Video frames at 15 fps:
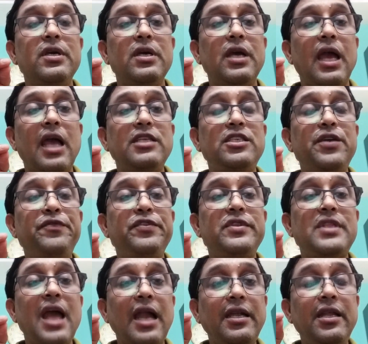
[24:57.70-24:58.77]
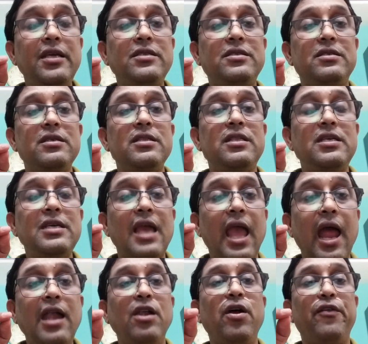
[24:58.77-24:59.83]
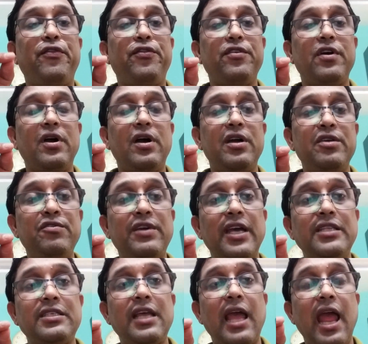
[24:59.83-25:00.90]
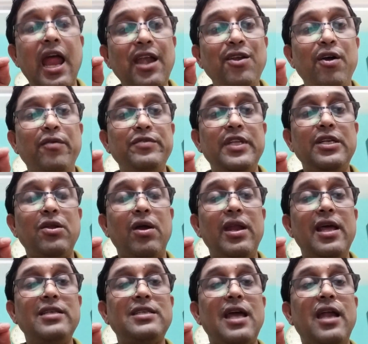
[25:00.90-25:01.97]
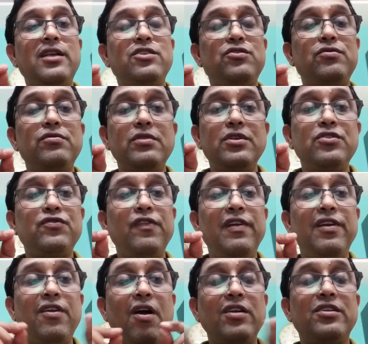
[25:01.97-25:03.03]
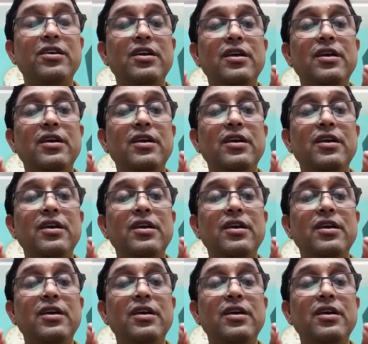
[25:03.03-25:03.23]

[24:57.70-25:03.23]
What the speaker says: that is the end of you can say end of the knowledge, and students will not